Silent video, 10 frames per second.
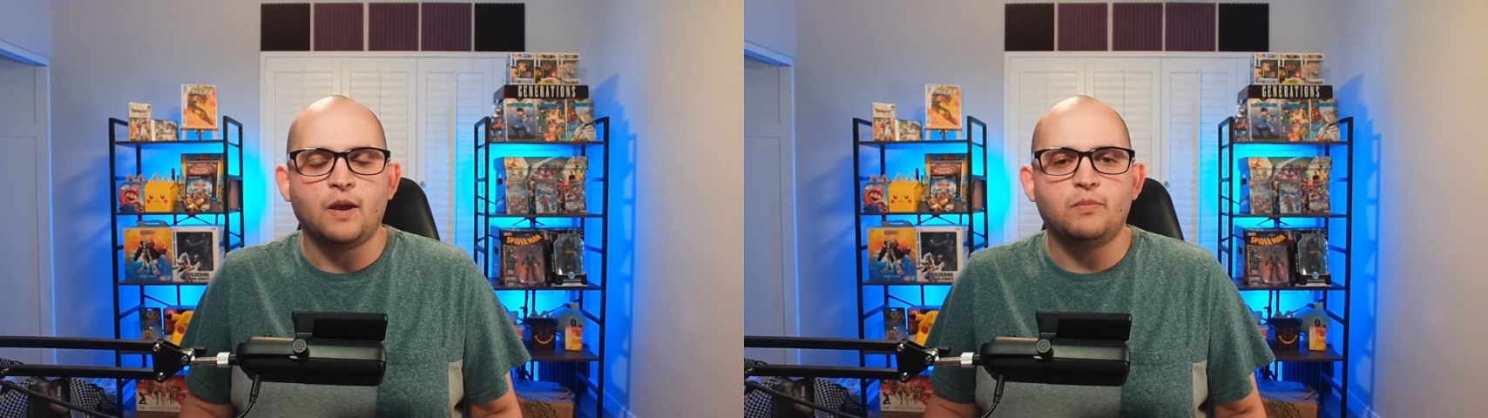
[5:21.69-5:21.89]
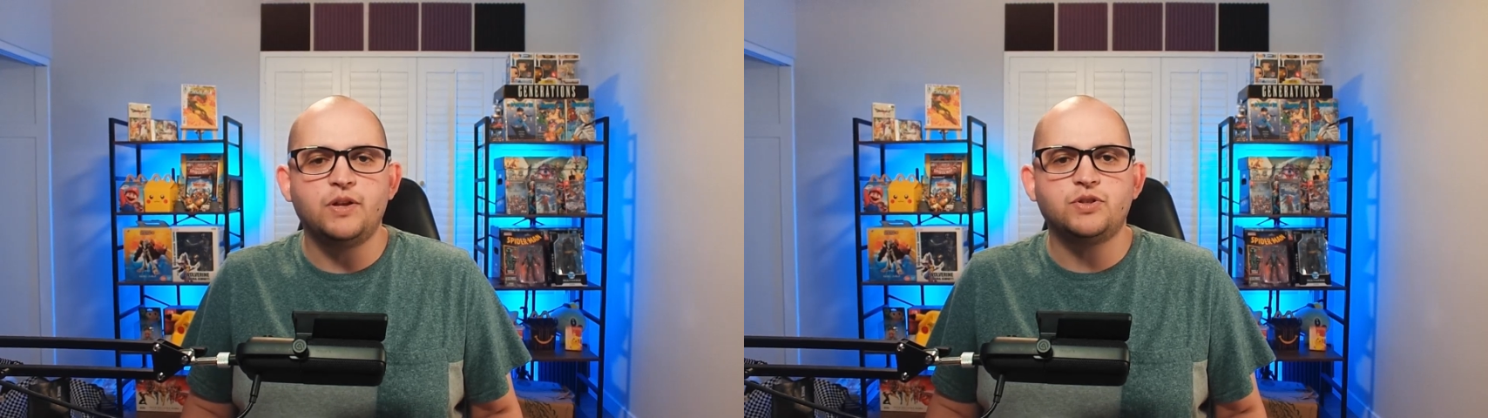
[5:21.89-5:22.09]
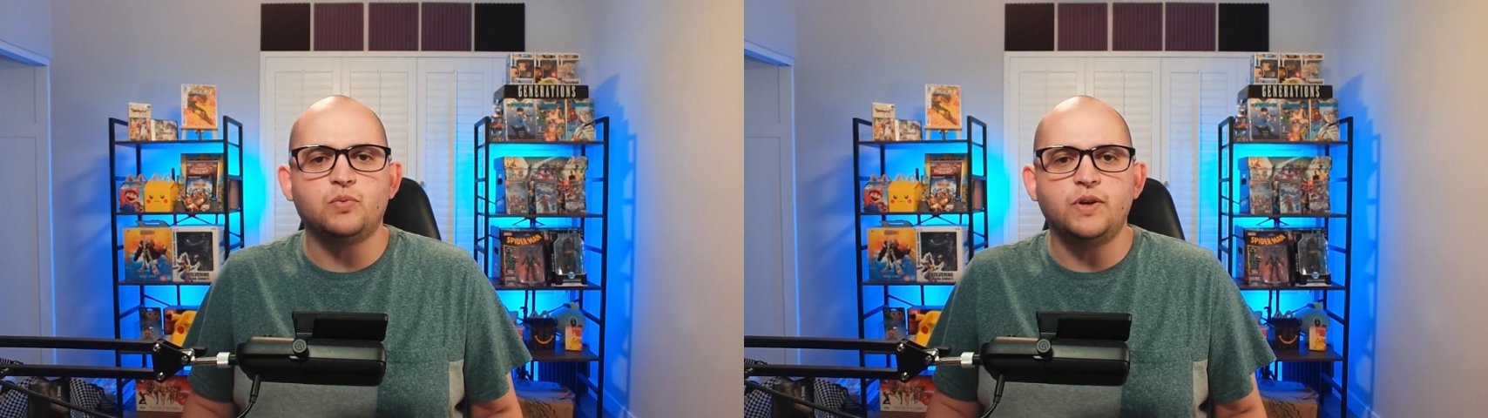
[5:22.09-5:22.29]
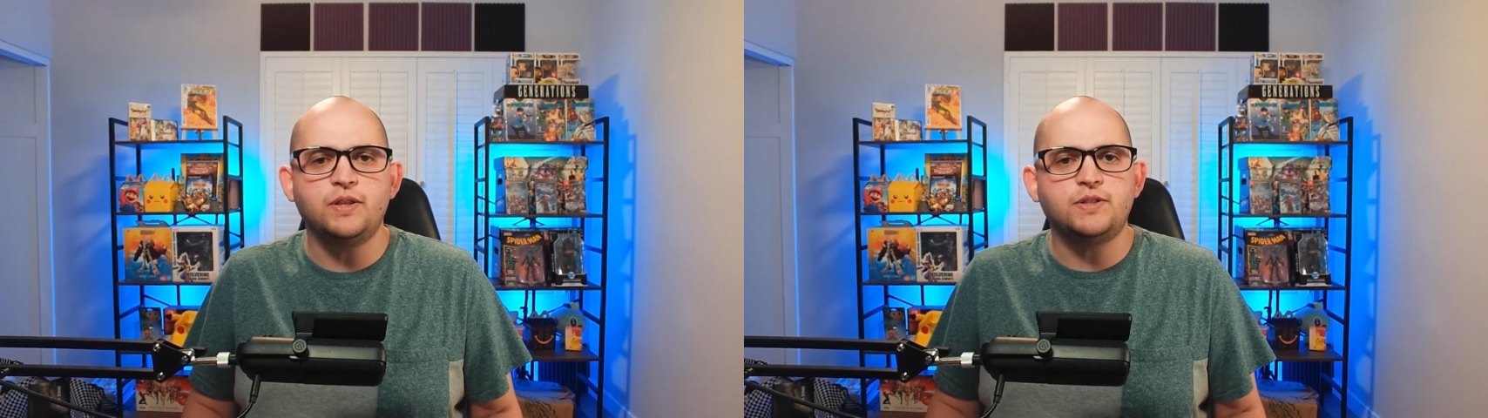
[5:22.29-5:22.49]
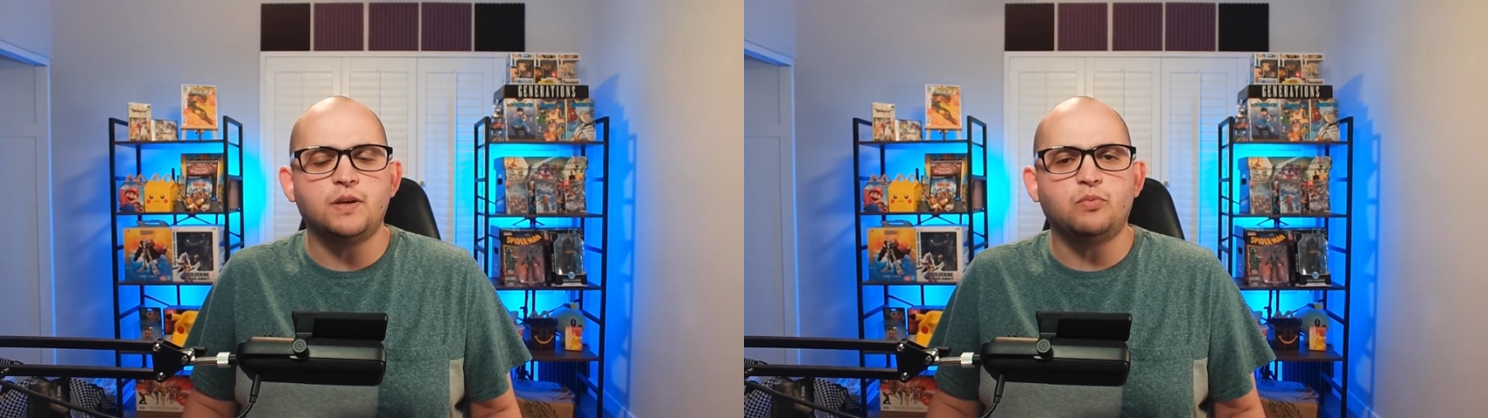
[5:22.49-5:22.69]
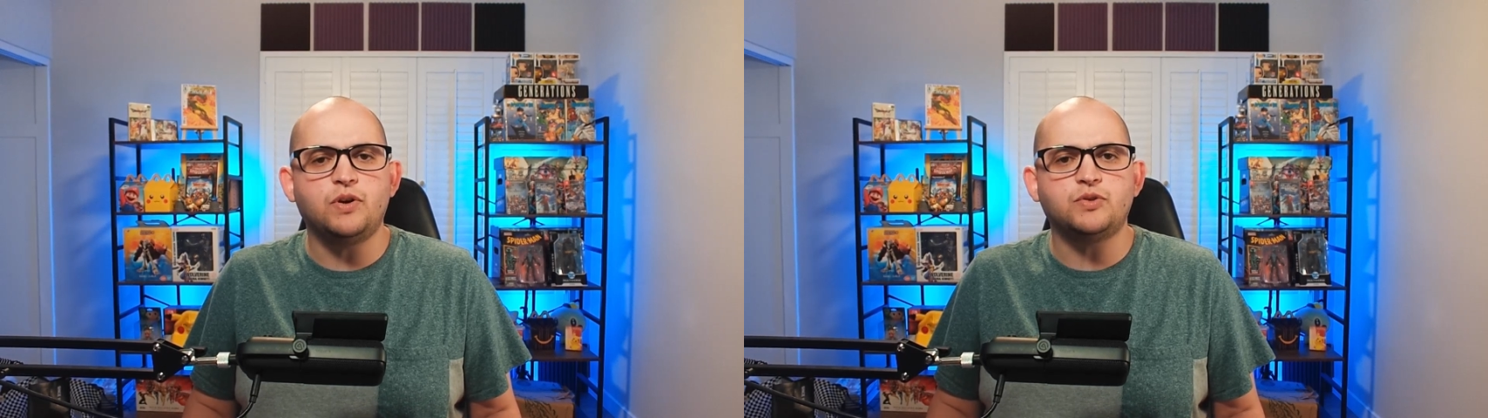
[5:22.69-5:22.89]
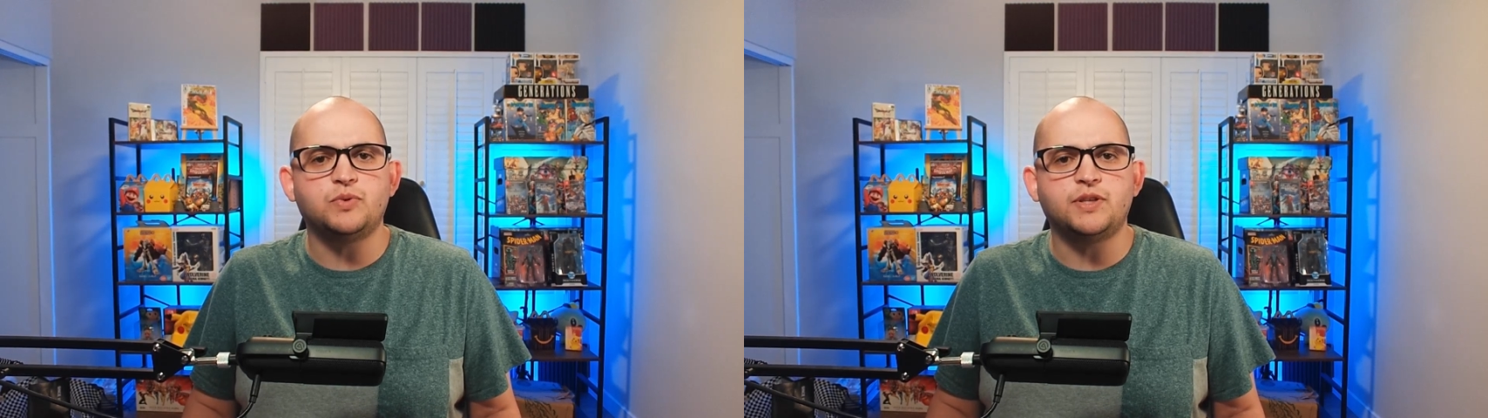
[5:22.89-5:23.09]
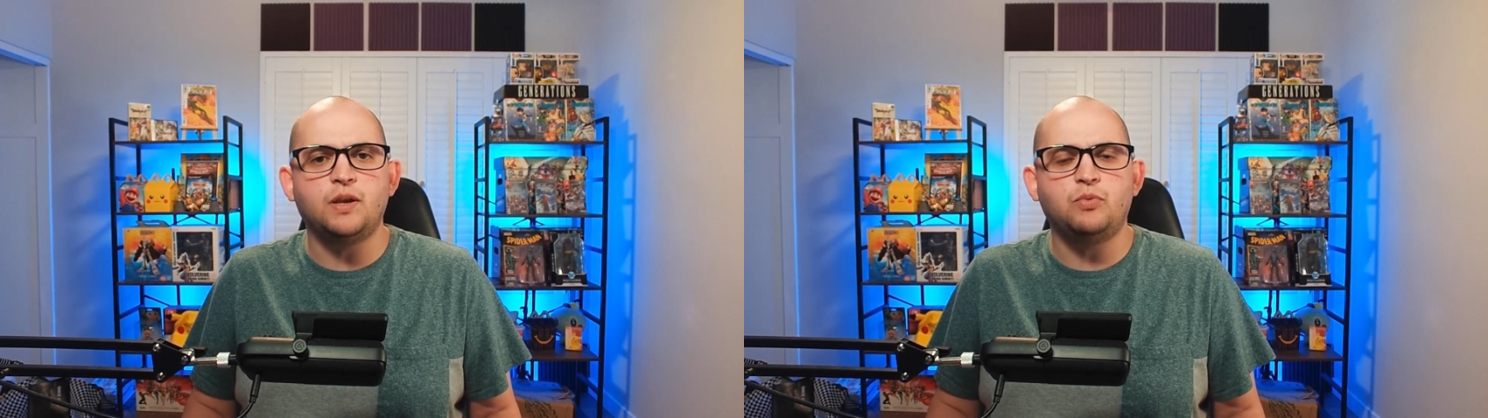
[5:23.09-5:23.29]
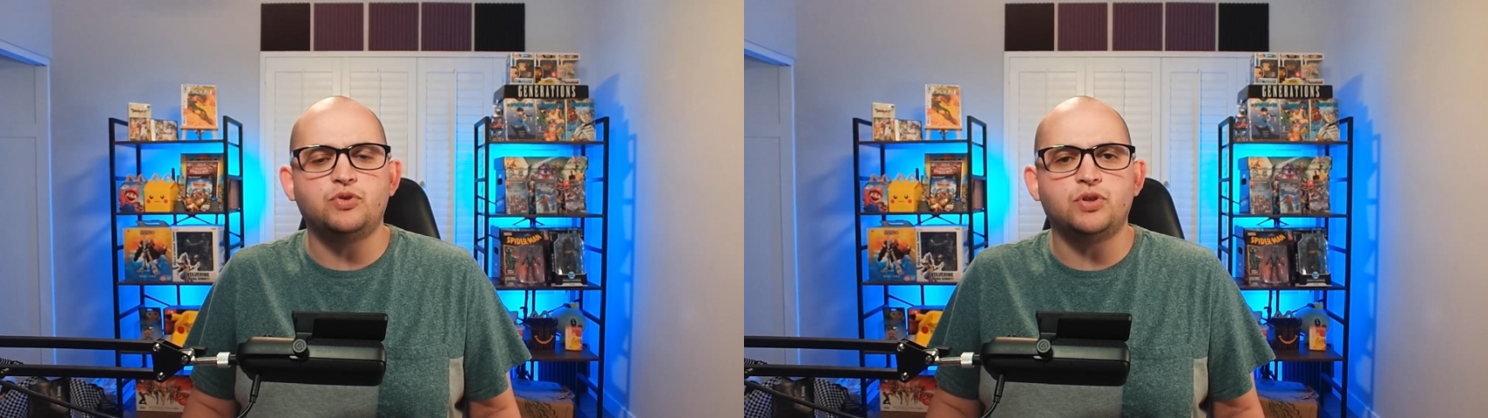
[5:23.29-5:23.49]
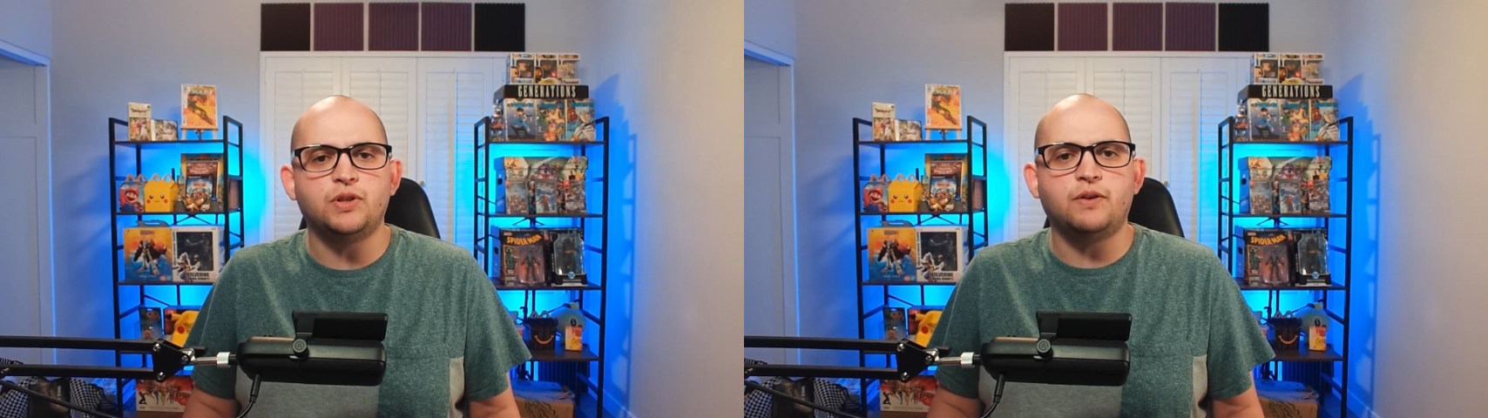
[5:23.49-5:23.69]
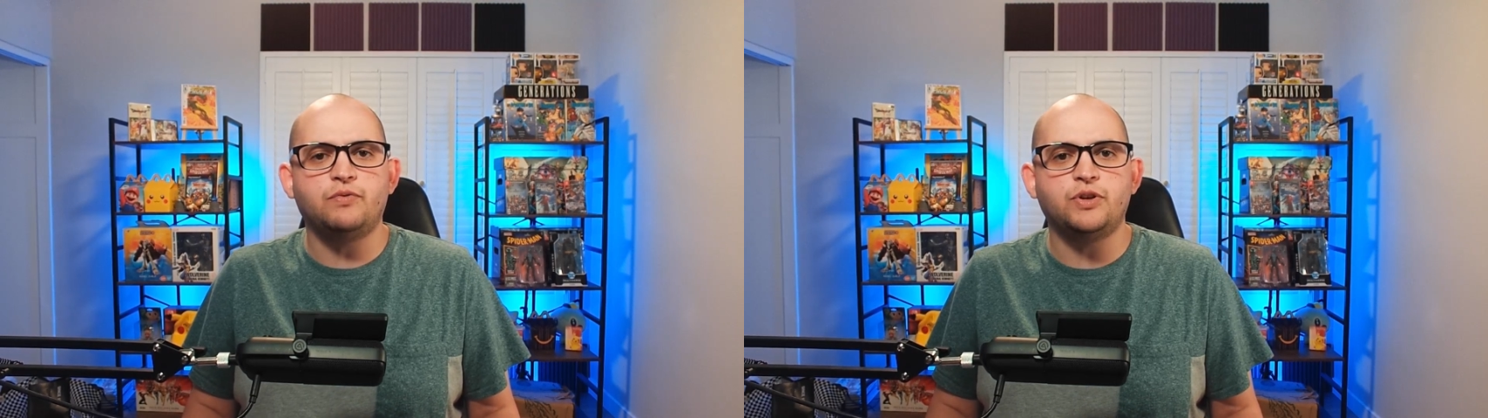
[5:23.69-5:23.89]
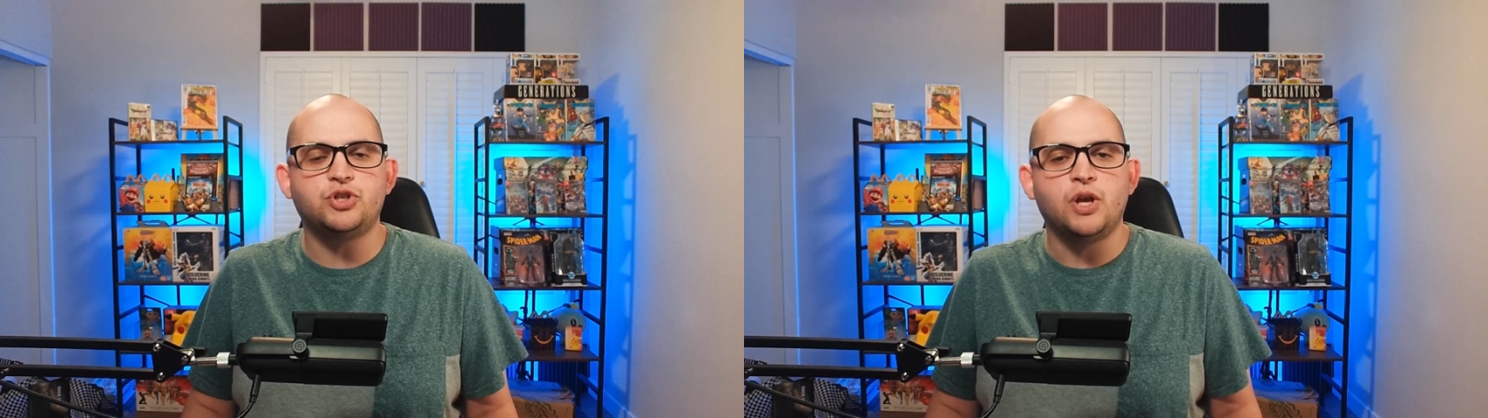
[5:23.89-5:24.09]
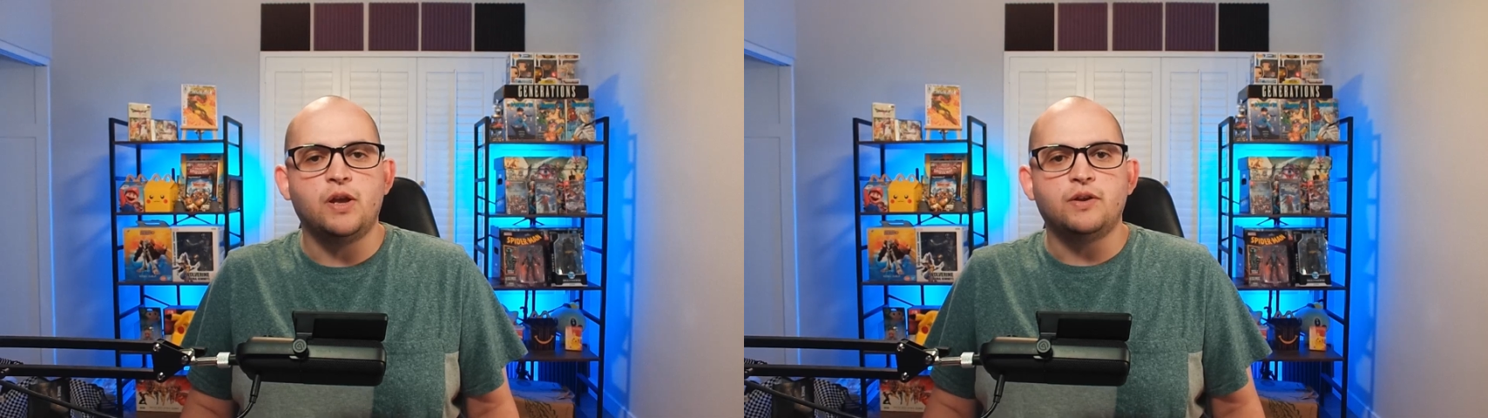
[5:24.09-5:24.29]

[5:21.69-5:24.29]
Plus, the way that Zeb Wells was able to leverage